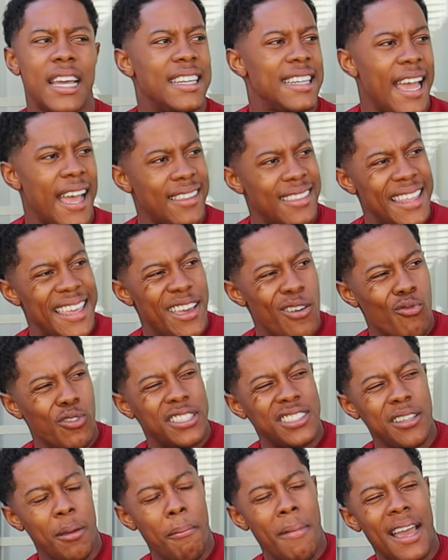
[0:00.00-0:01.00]
not letting
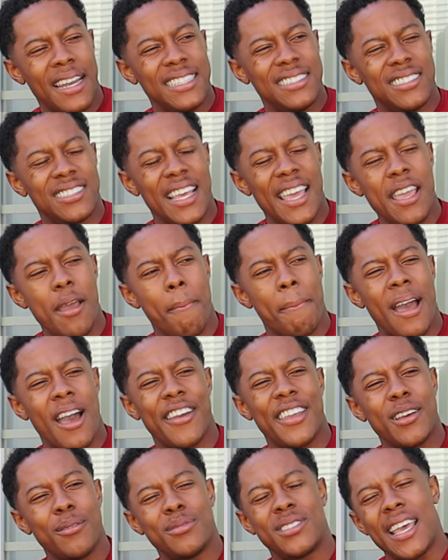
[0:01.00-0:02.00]
what somebody say
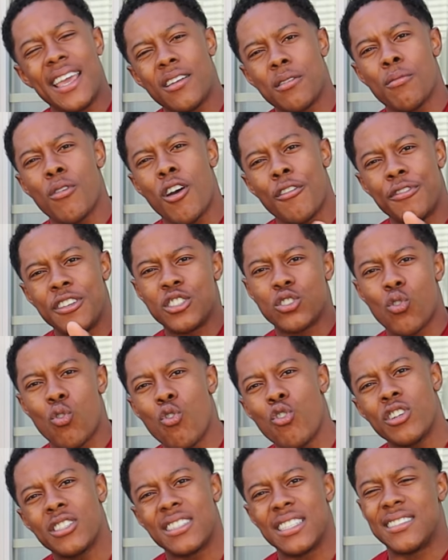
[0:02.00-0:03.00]
about him take him off his
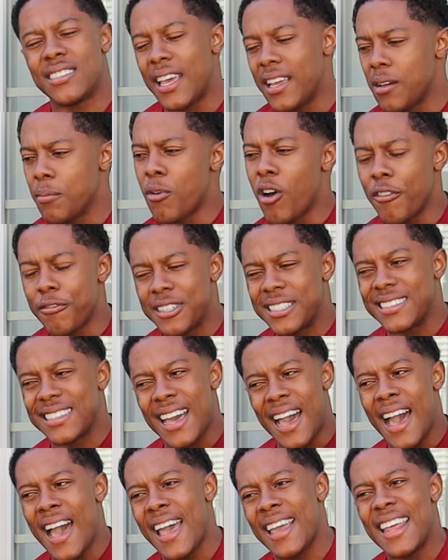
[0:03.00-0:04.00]
course and take him off his
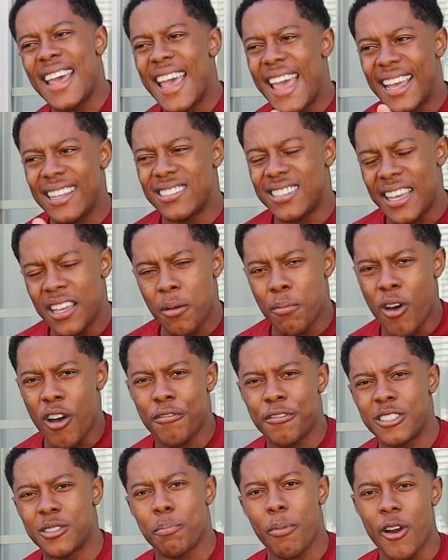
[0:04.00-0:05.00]
guide and take him
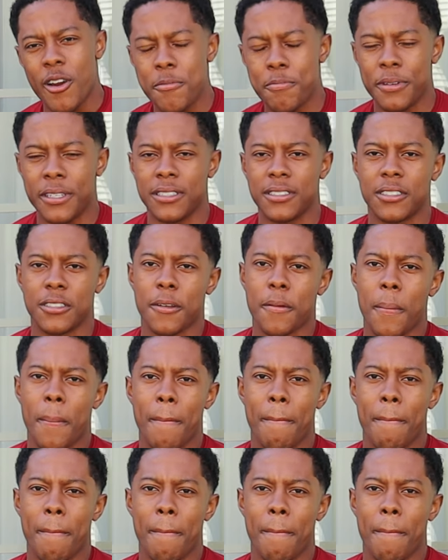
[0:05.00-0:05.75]
off his purpose.